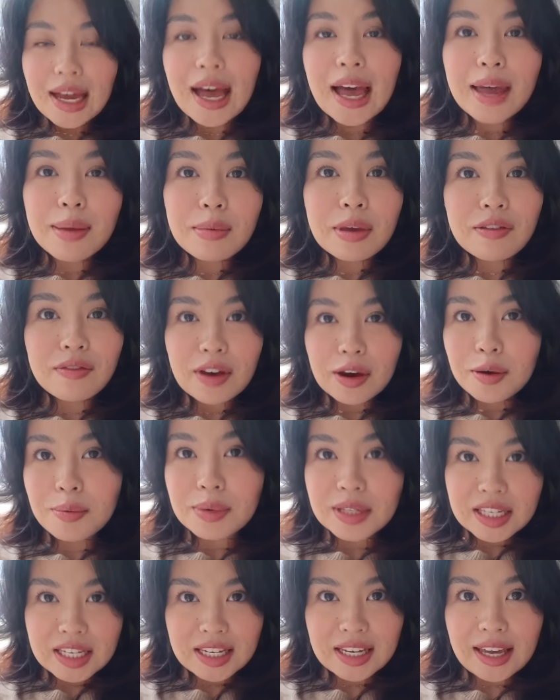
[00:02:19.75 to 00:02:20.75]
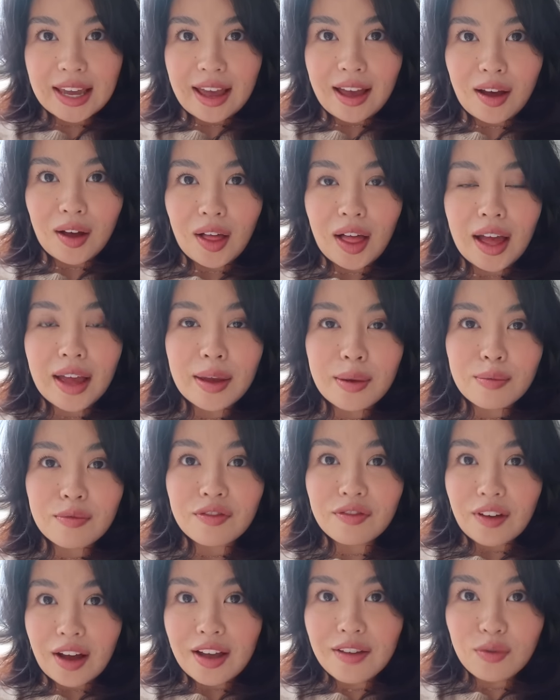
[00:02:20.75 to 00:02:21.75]
I am a very petite gal. I am
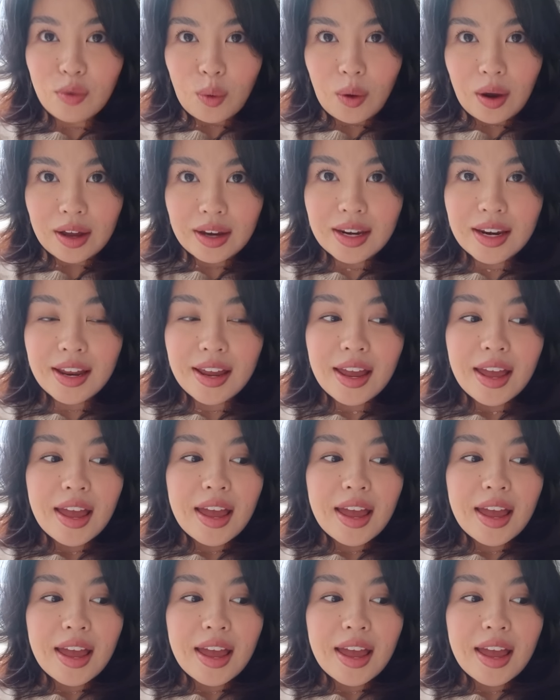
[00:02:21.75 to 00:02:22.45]
5'1